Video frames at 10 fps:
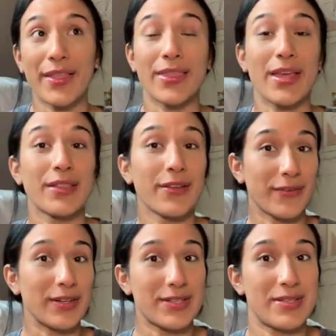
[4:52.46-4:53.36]
than the
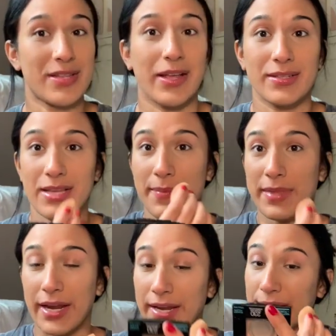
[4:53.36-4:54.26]
first and second time
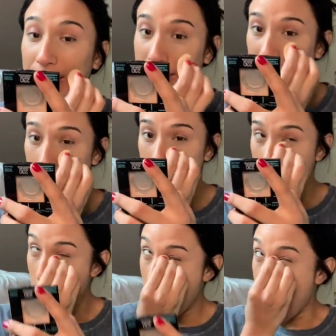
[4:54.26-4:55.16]
that I hear
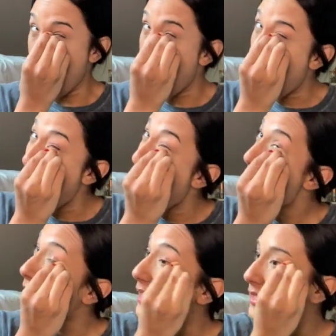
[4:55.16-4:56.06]

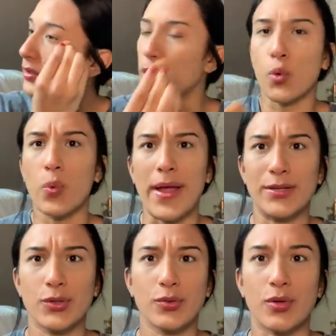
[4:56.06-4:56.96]
it. Like way
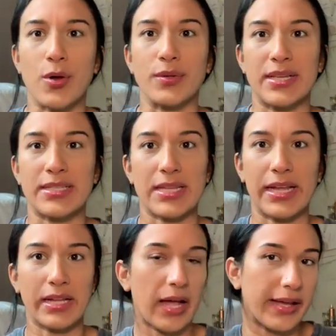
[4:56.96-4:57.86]
too close. It's
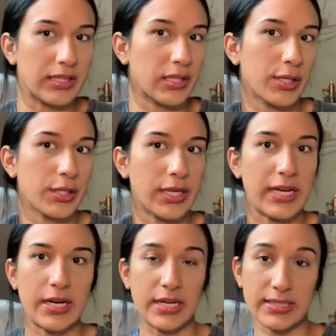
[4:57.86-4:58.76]
like I could literally
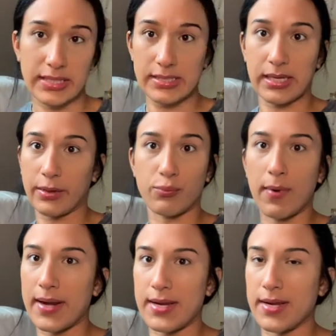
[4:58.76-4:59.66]
hear it. It's like, it's like
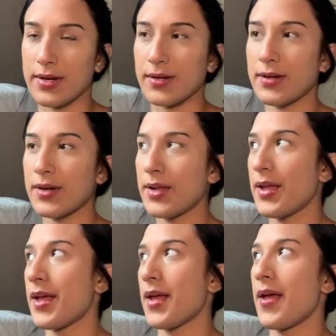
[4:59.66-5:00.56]
right here,
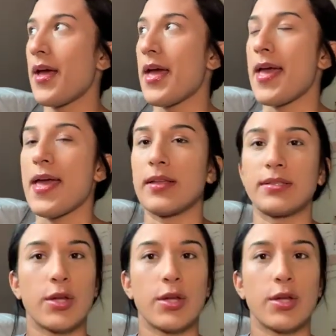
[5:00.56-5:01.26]
and